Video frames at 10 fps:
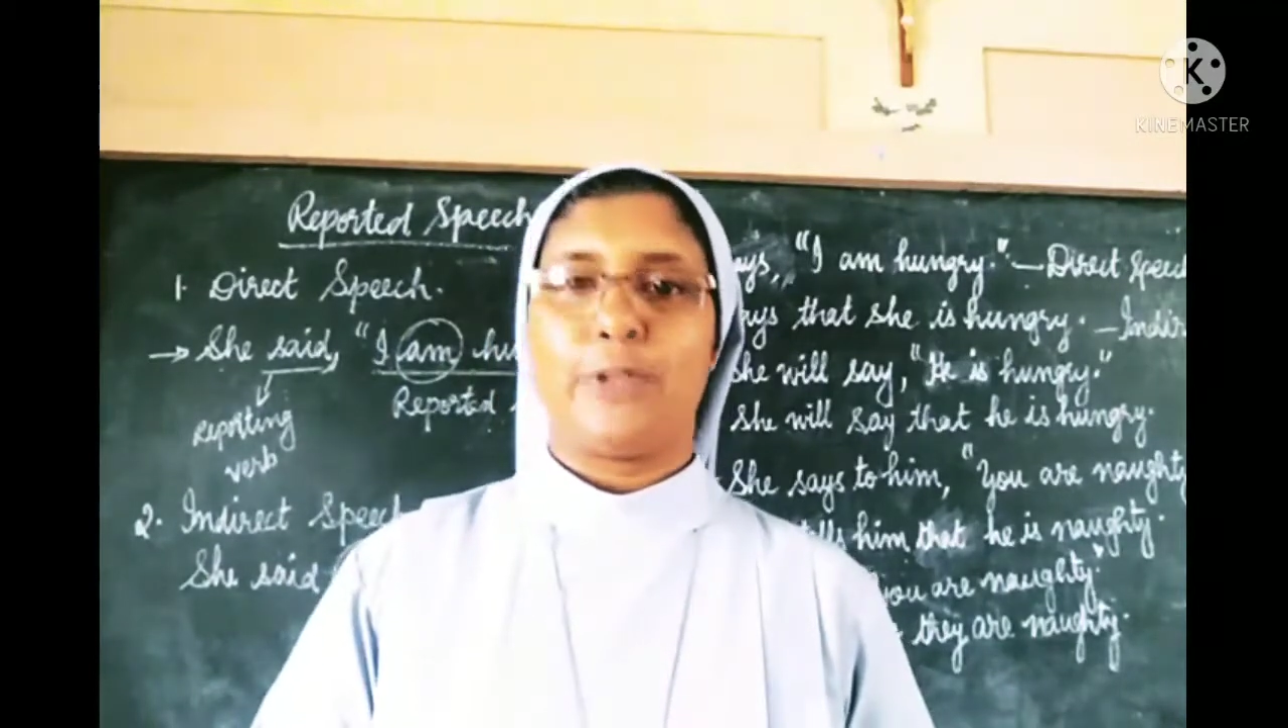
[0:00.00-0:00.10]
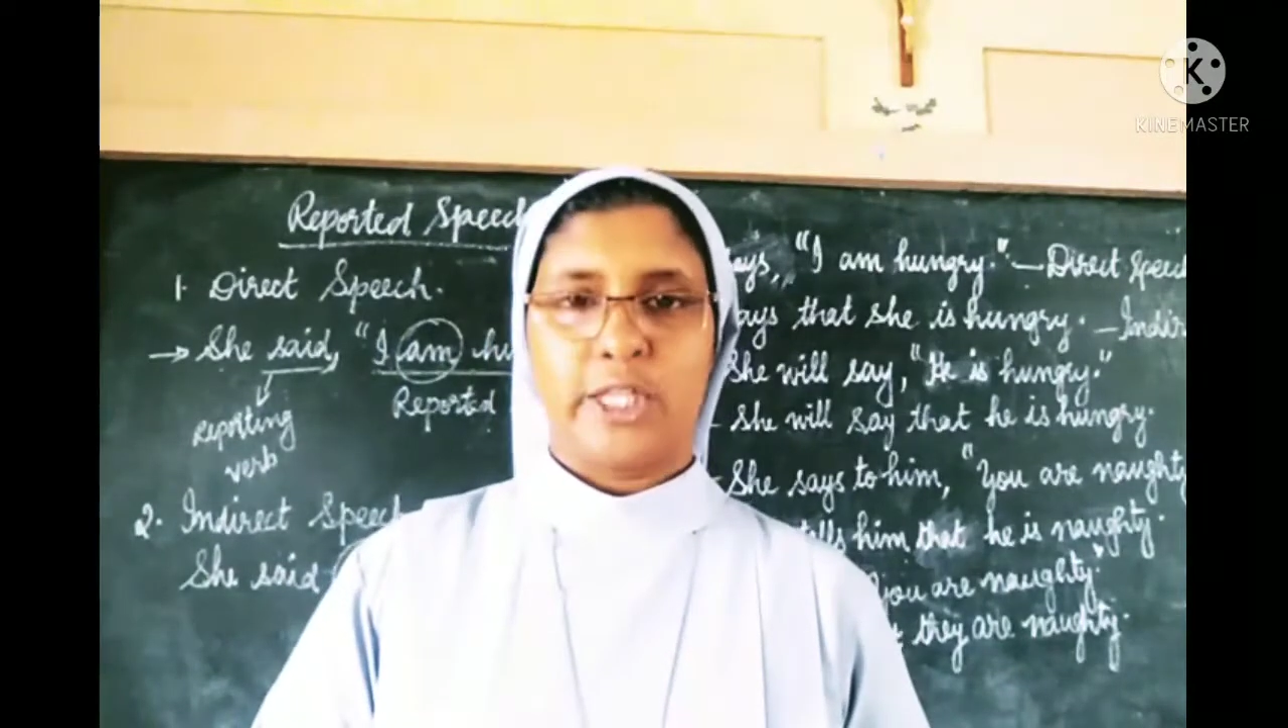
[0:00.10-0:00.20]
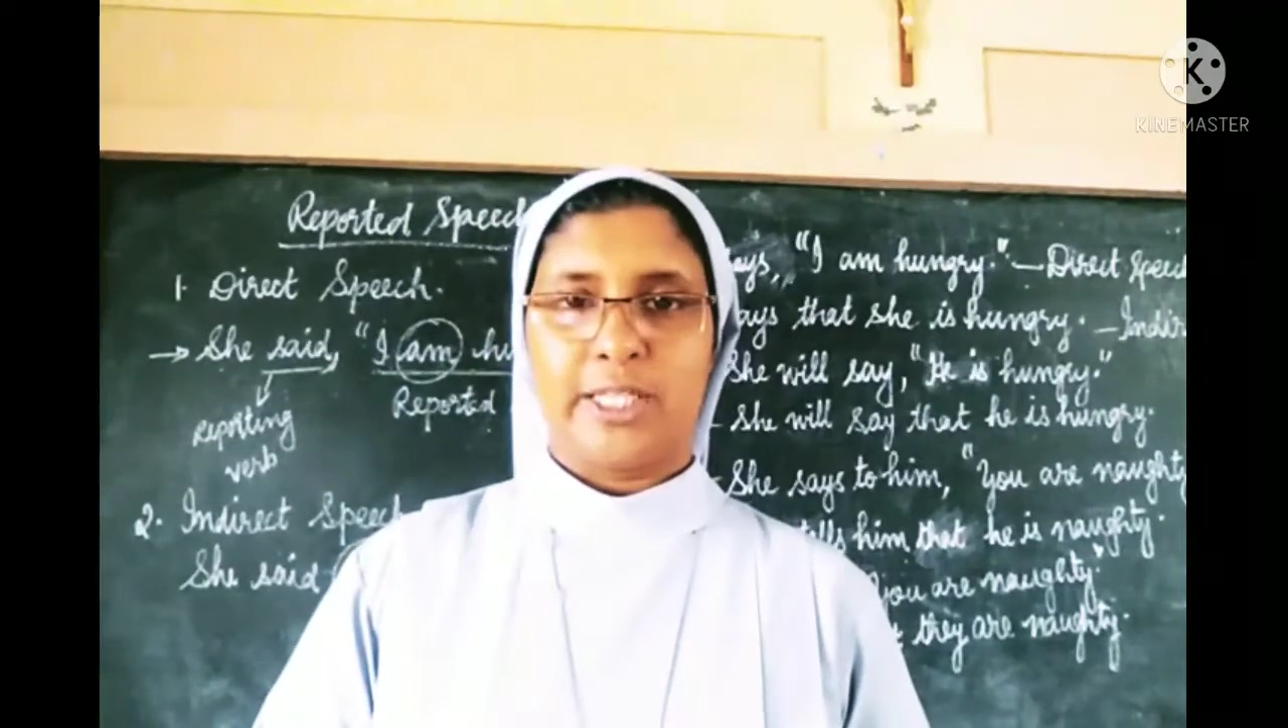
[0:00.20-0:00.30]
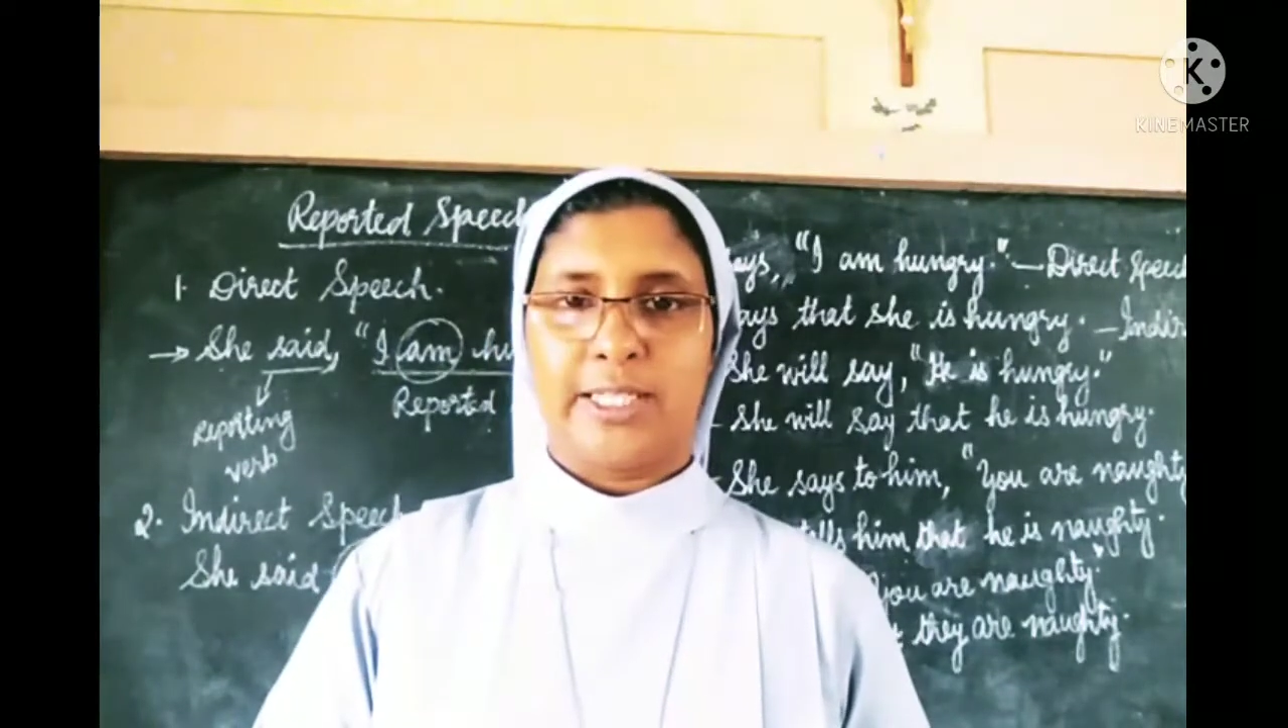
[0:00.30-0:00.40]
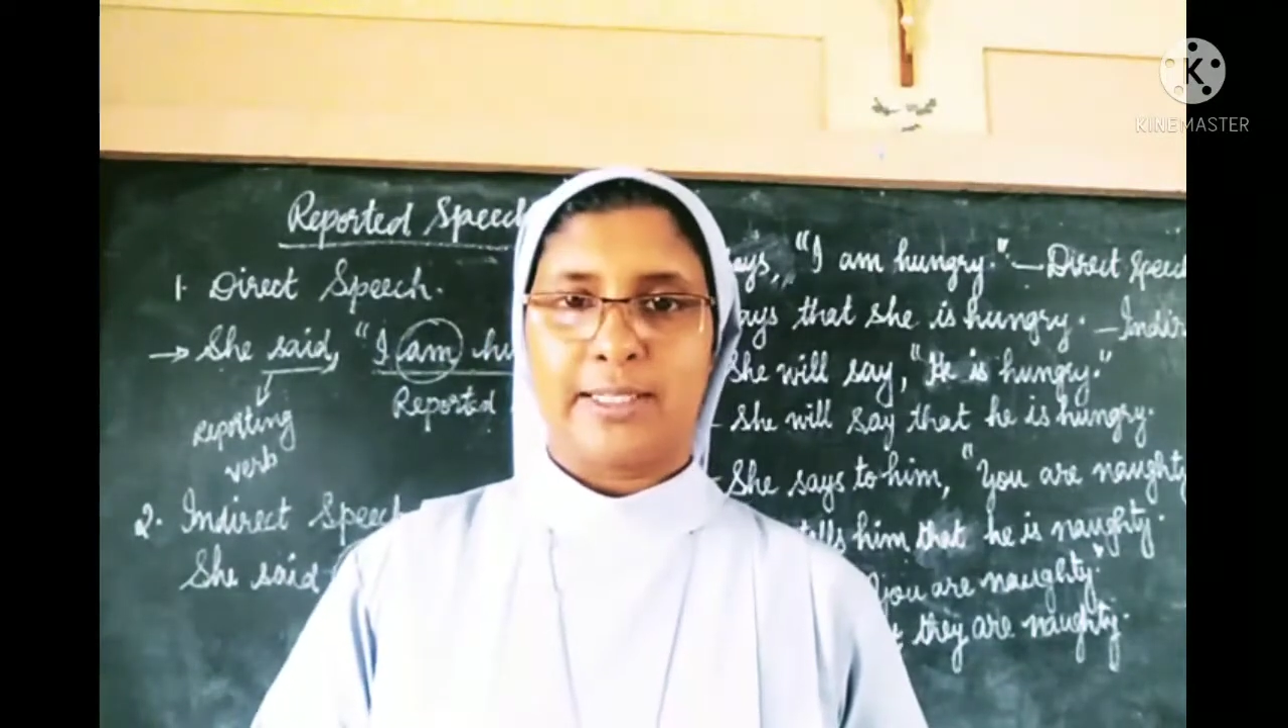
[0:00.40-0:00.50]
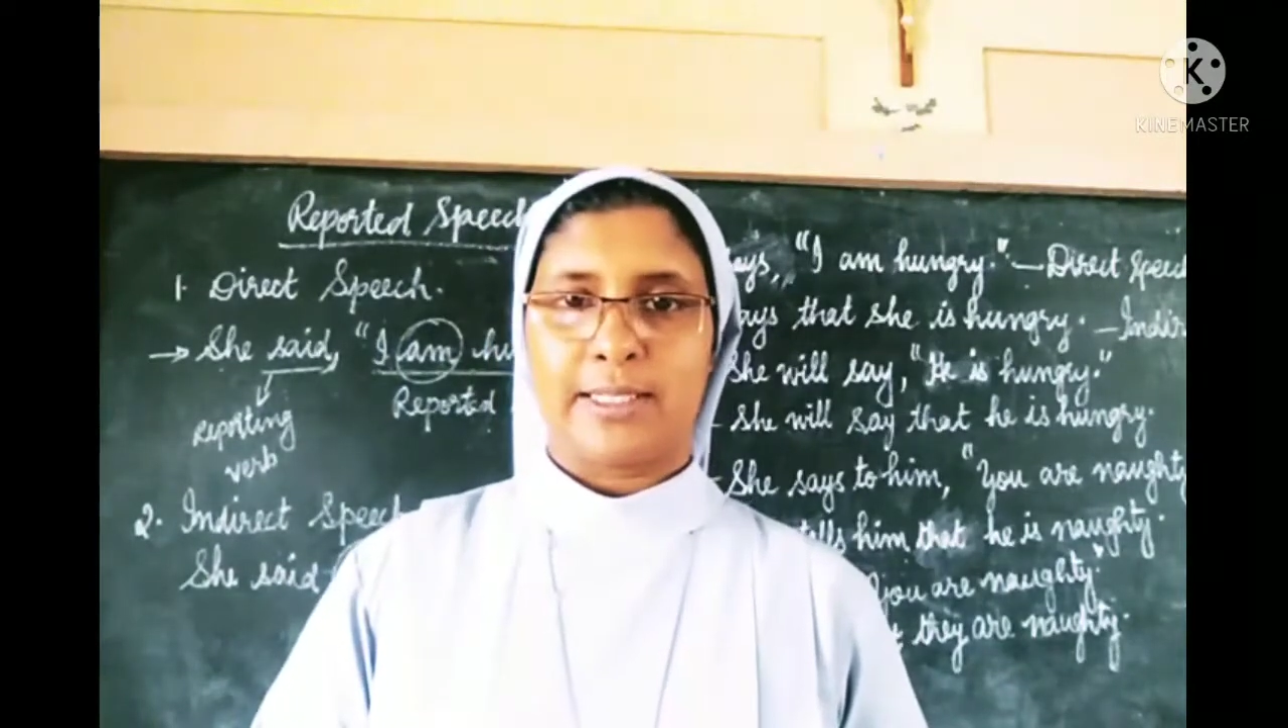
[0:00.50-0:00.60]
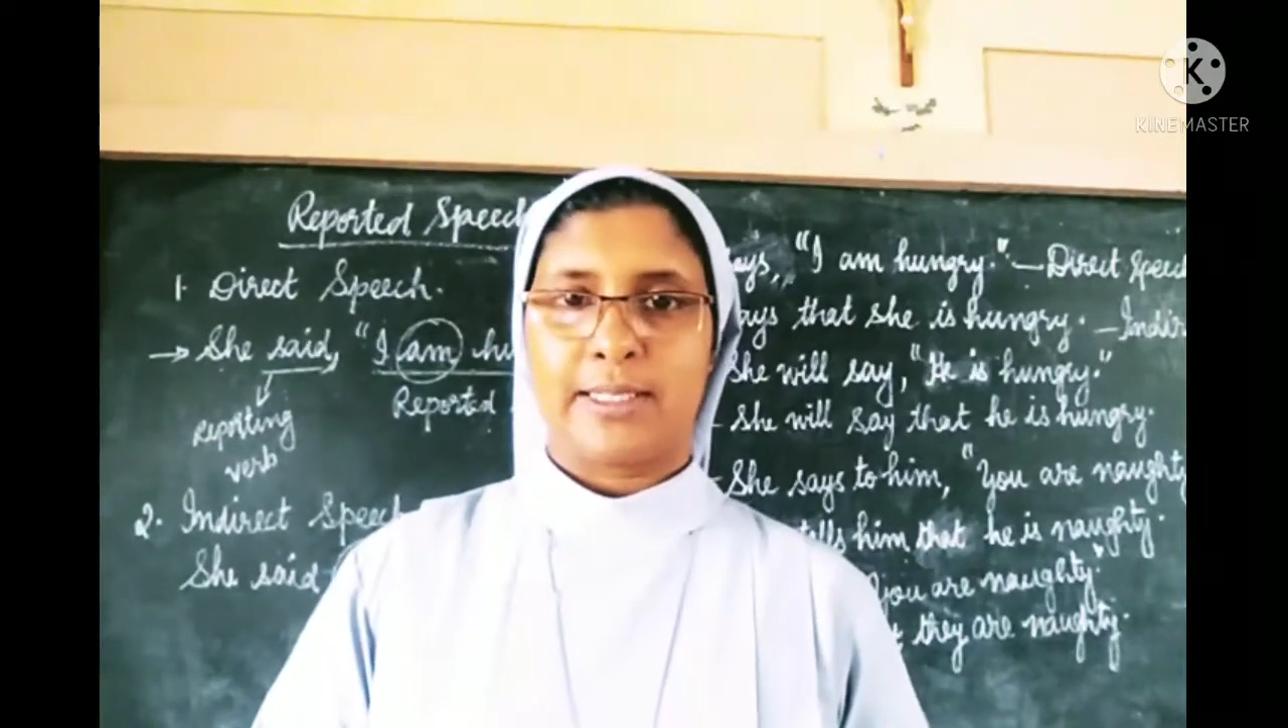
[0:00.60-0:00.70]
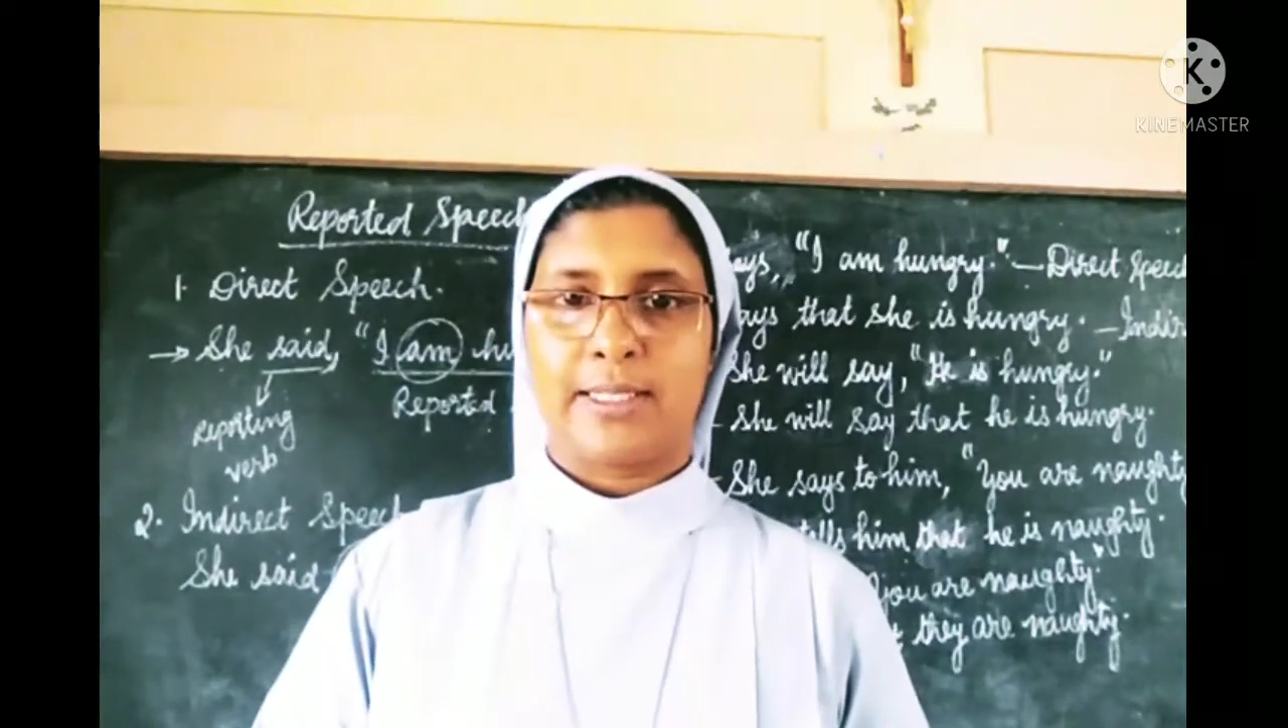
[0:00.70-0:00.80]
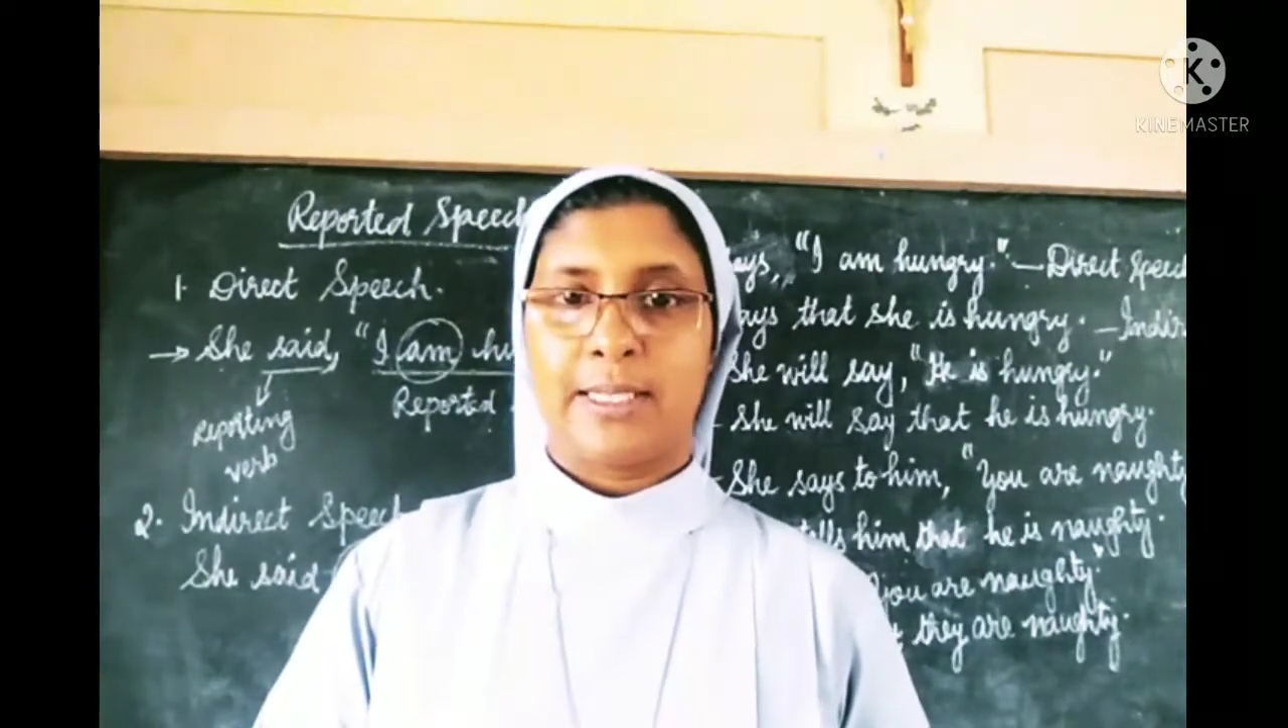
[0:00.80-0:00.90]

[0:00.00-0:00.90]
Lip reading: future tense.